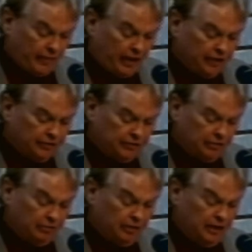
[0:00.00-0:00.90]
And
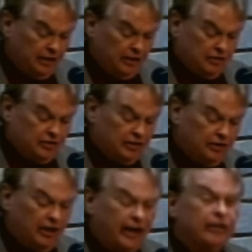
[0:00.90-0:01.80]
so
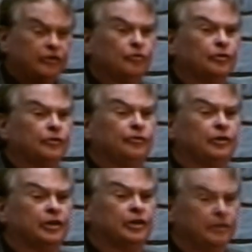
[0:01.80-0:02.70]
she asked for
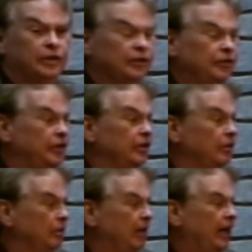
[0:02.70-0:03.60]
forgiveness in
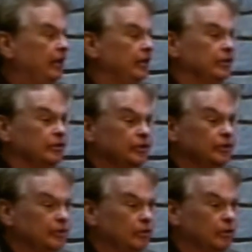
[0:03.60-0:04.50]
her body and her
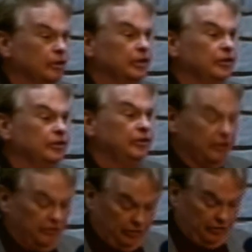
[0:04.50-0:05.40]
different organs
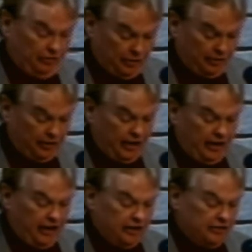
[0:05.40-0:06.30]
and so forth.
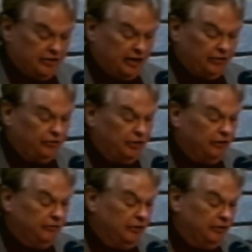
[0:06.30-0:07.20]
And she asked
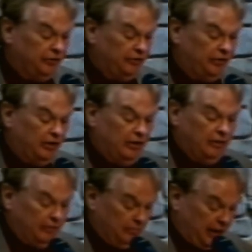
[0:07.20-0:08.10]
forgiveness
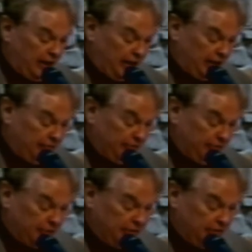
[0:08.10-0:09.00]
from God
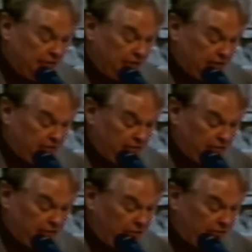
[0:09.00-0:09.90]
for
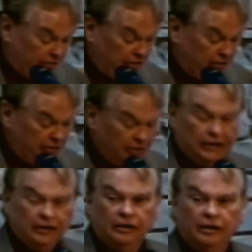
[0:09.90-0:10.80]
using
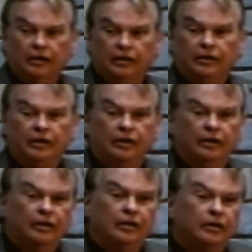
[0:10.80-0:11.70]

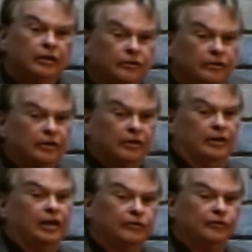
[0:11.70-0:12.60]
his
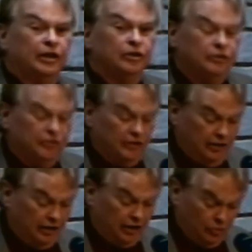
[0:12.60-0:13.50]
life energy
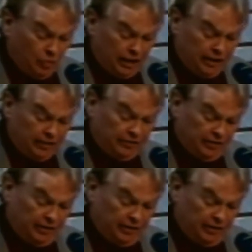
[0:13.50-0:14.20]
unwisely.